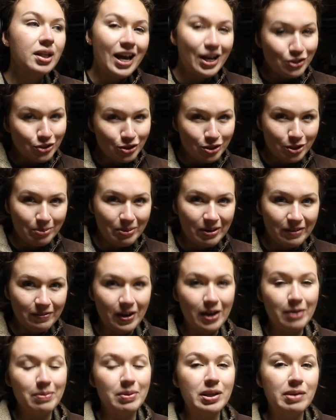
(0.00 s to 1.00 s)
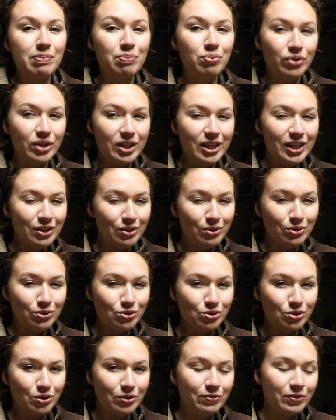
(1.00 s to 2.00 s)
As you know, my vibe is pretty
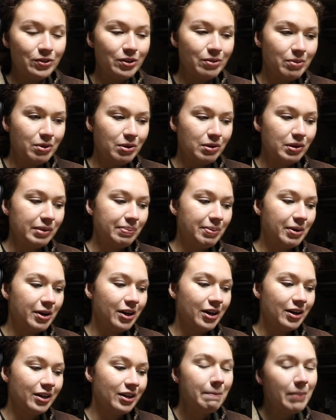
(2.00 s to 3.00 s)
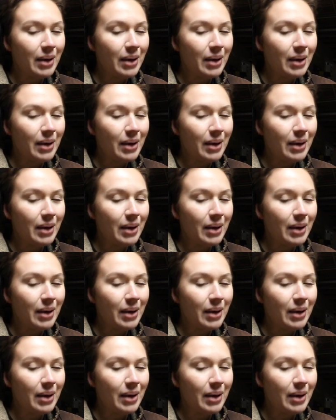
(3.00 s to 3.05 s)
neutral for the most part,